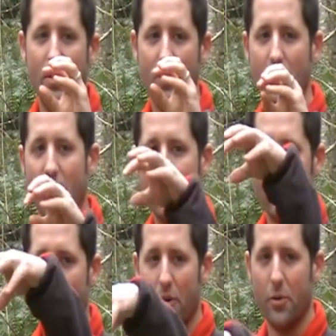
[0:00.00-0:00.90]
you guys
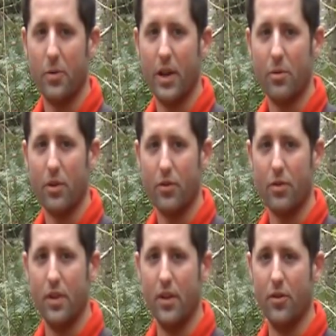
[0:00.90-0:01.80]
know, like with a
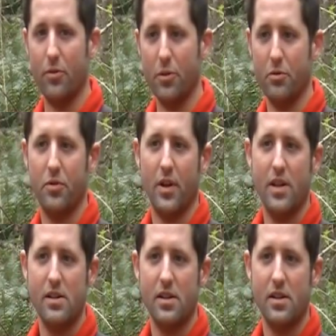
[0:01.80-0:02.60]
tree, there's roots, right?